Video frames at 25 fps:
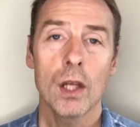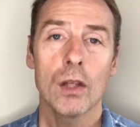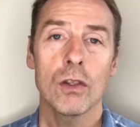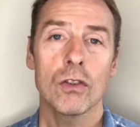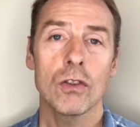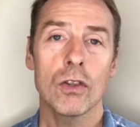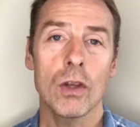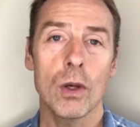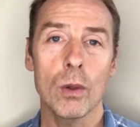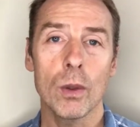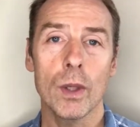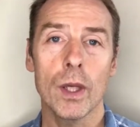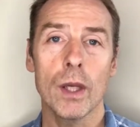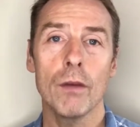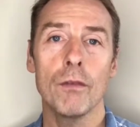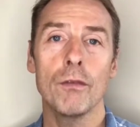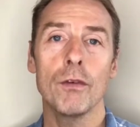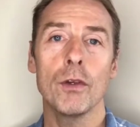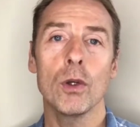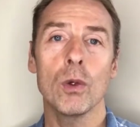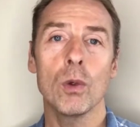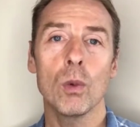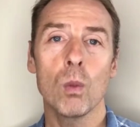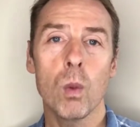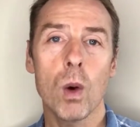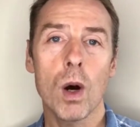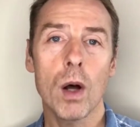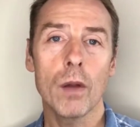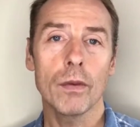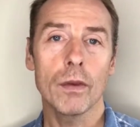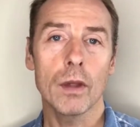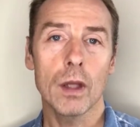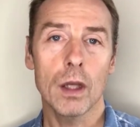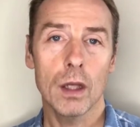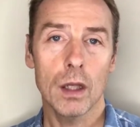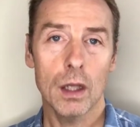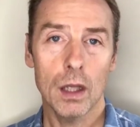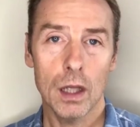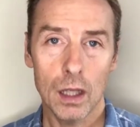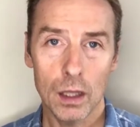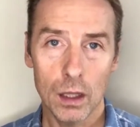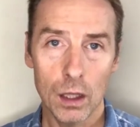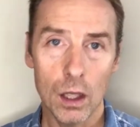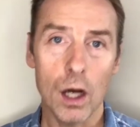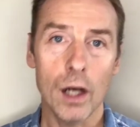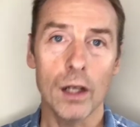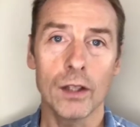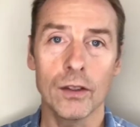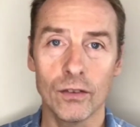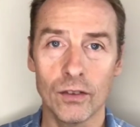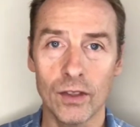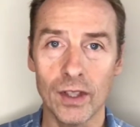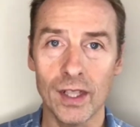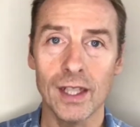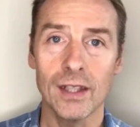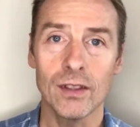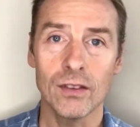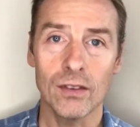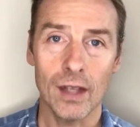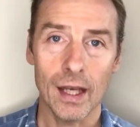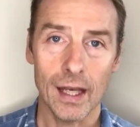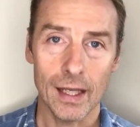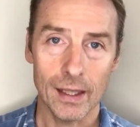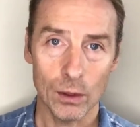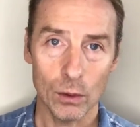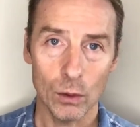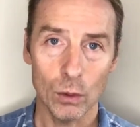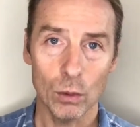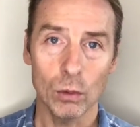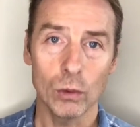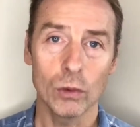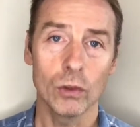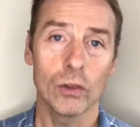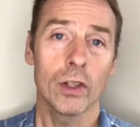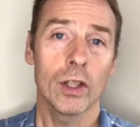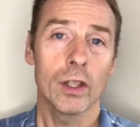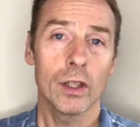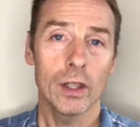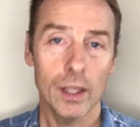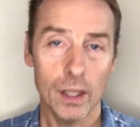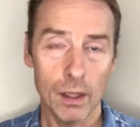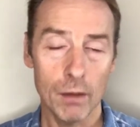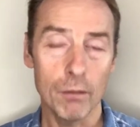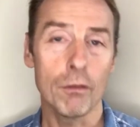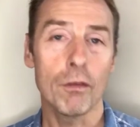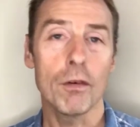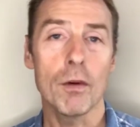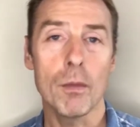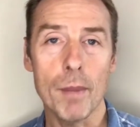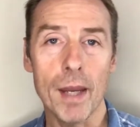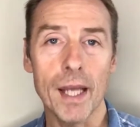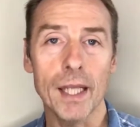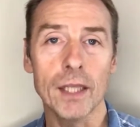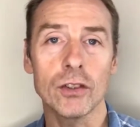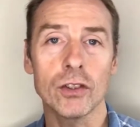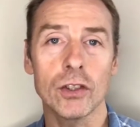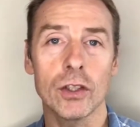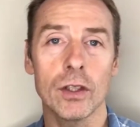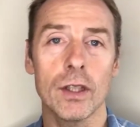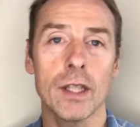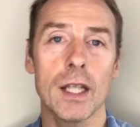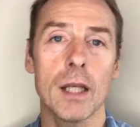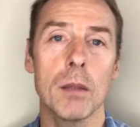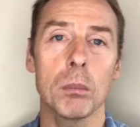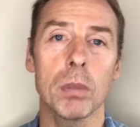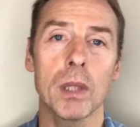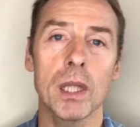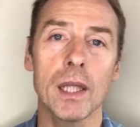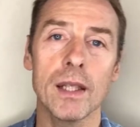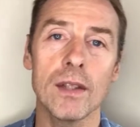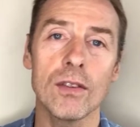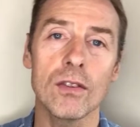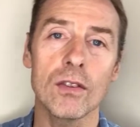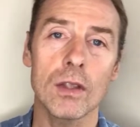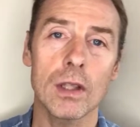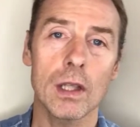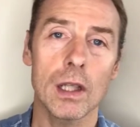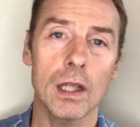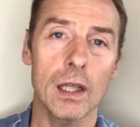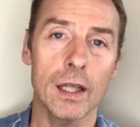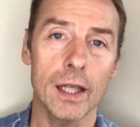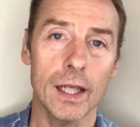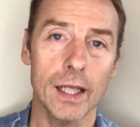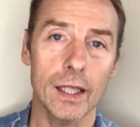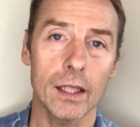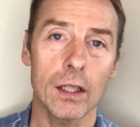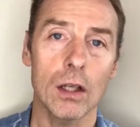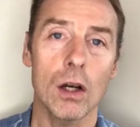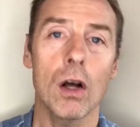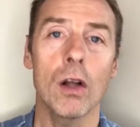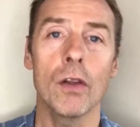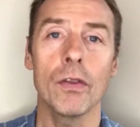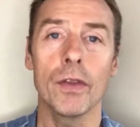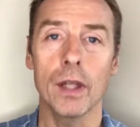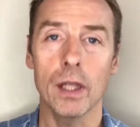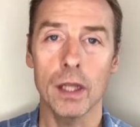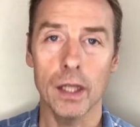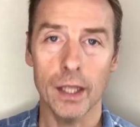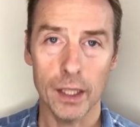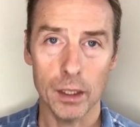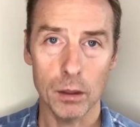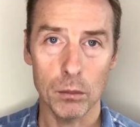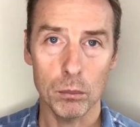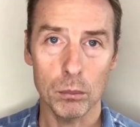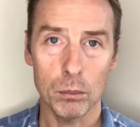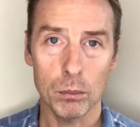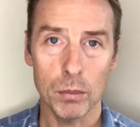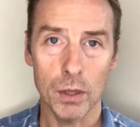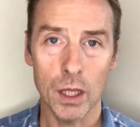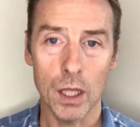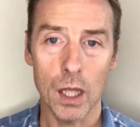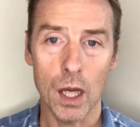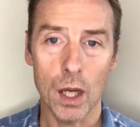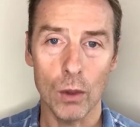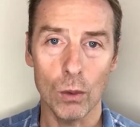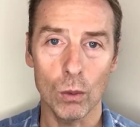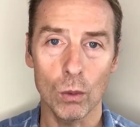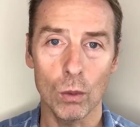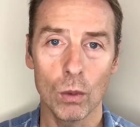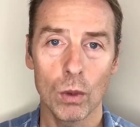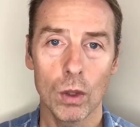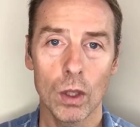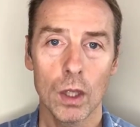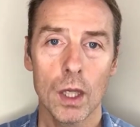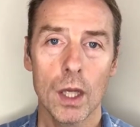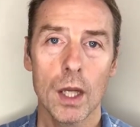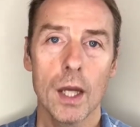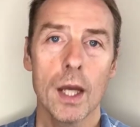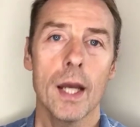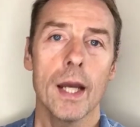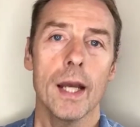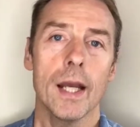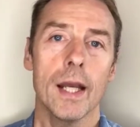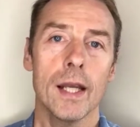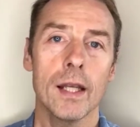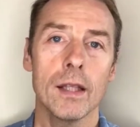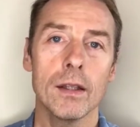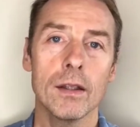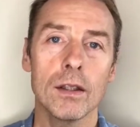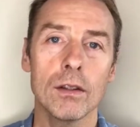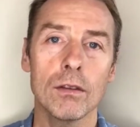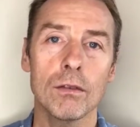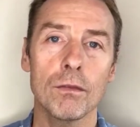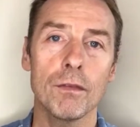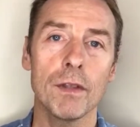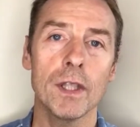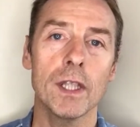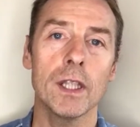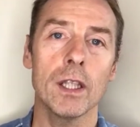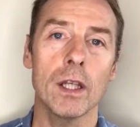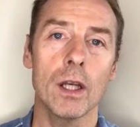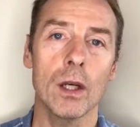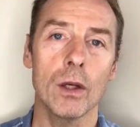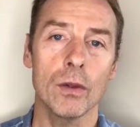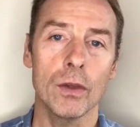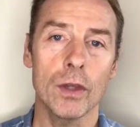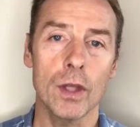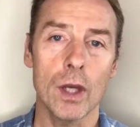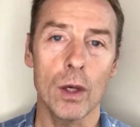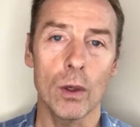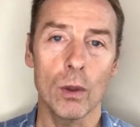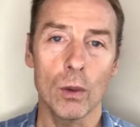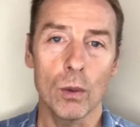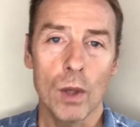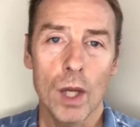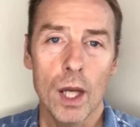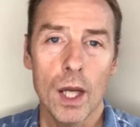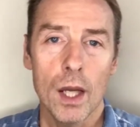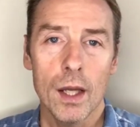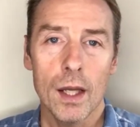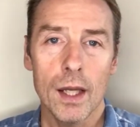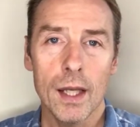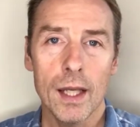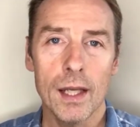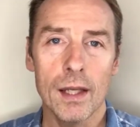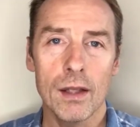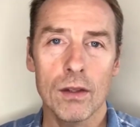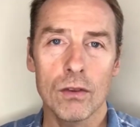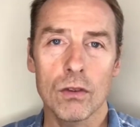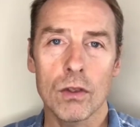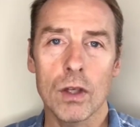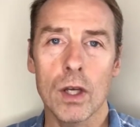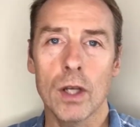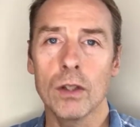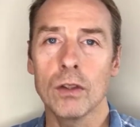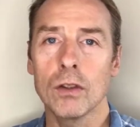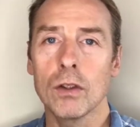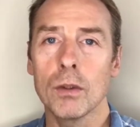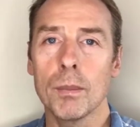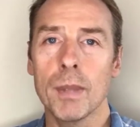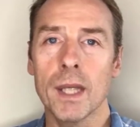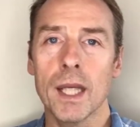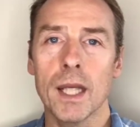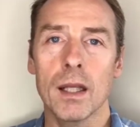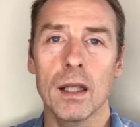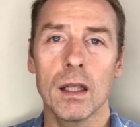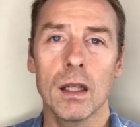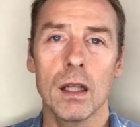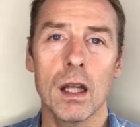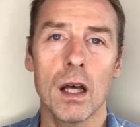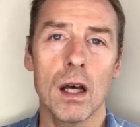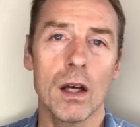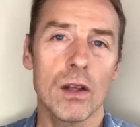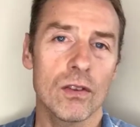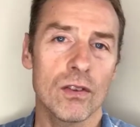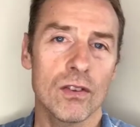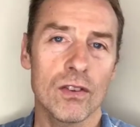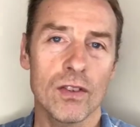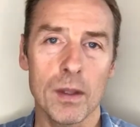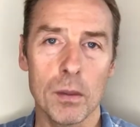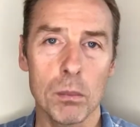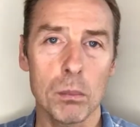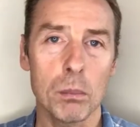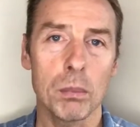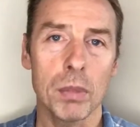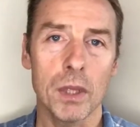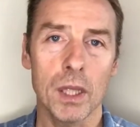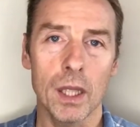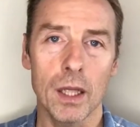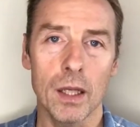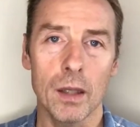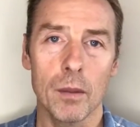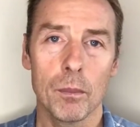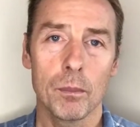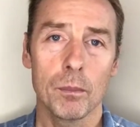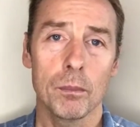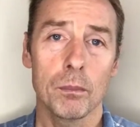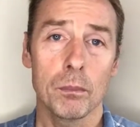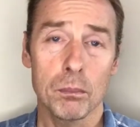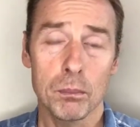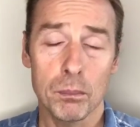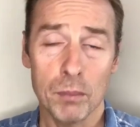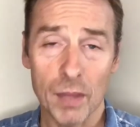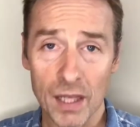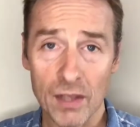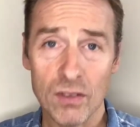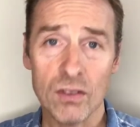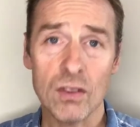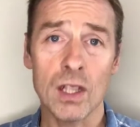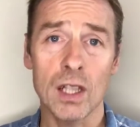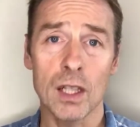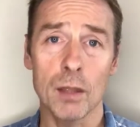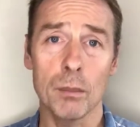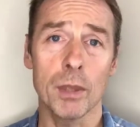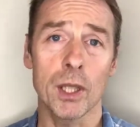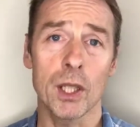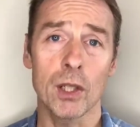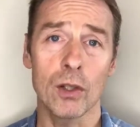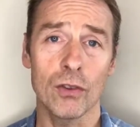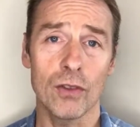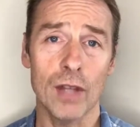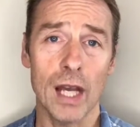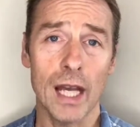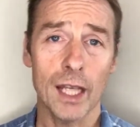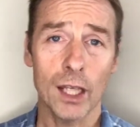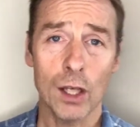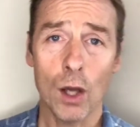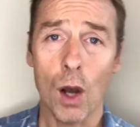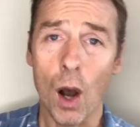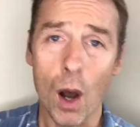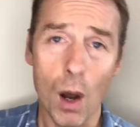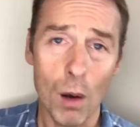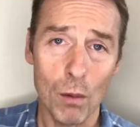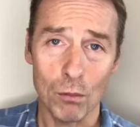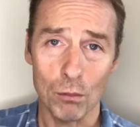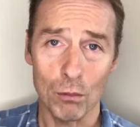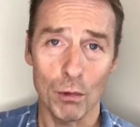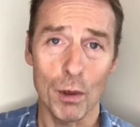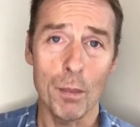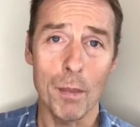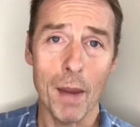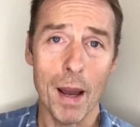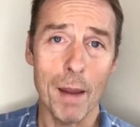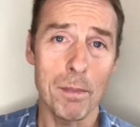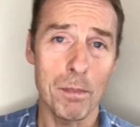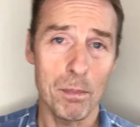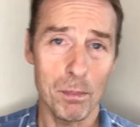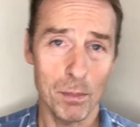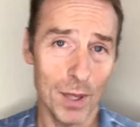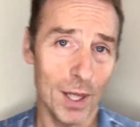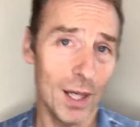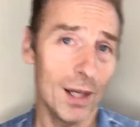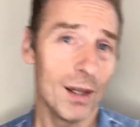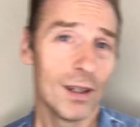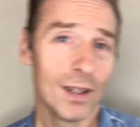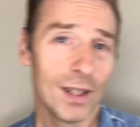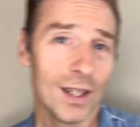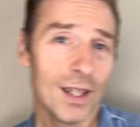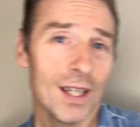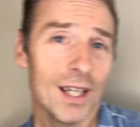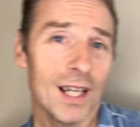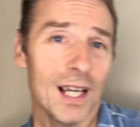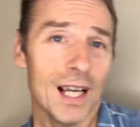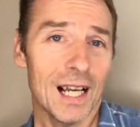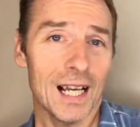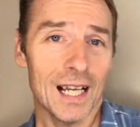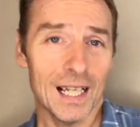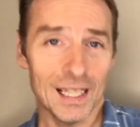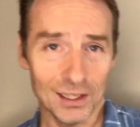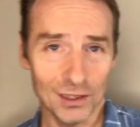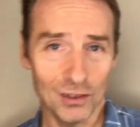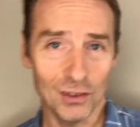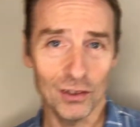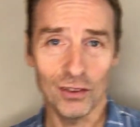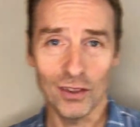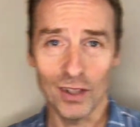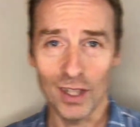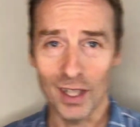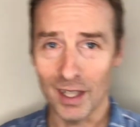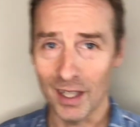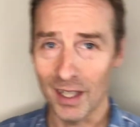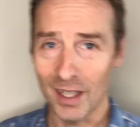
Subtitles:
So if you want a lot of detailed information, then please click on the link below. In this video though, it's going to be a lot simpler, basically because I can't remember and